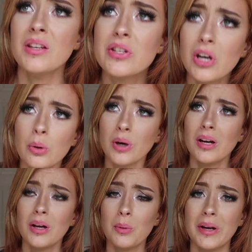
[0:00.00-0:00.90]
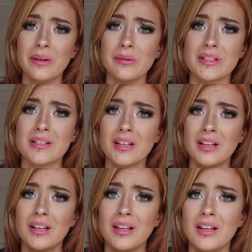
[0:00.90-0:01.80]
So when it was,
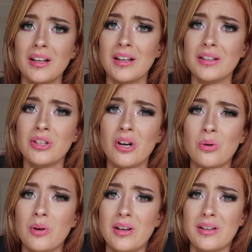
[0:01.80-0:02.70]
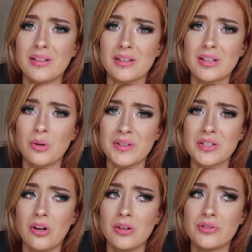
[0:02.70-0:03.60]
you know, going
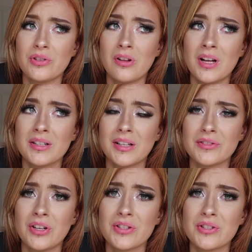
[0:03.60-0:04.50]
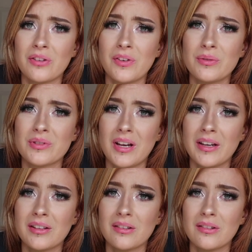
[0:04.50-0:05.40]
to college and all that sort of stuff, it was
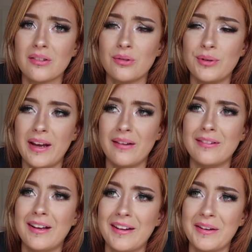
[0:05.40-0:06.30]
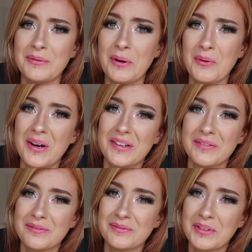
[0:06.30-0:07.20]
like, oh damn, I don't know what
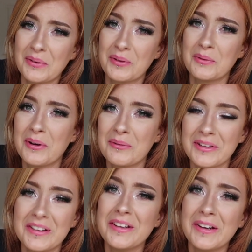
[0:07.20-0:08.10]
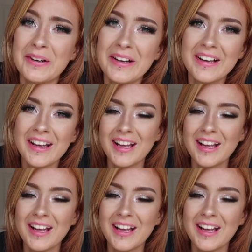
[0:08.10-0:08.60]
I want to do.